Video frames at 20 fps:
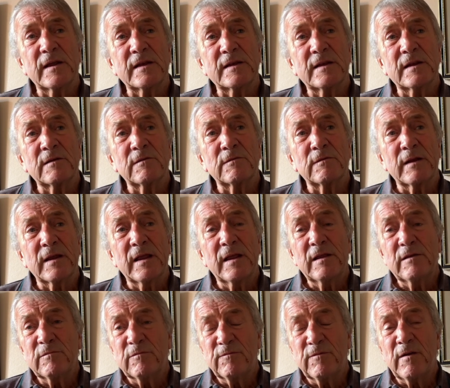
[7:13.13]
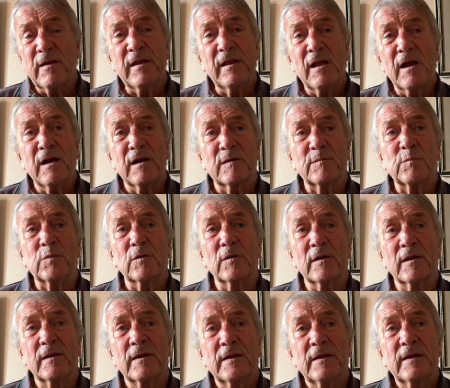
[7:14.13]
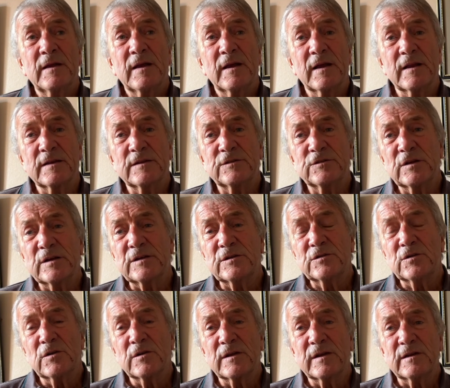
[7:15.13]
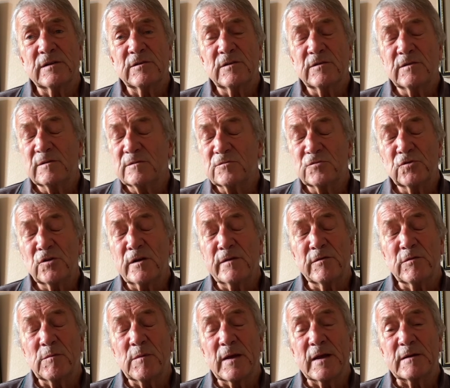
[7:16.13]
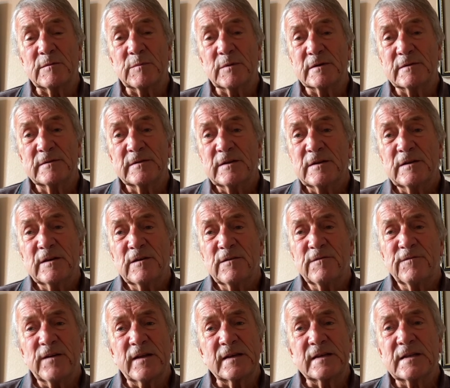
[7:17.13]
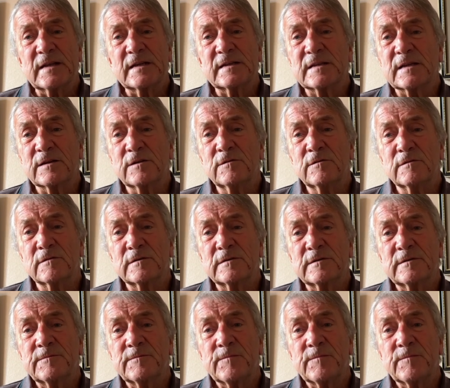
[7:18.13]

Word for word: Tingle Creek. He very hard puller and jig jog. He'd drive you mad, but fantastic horse.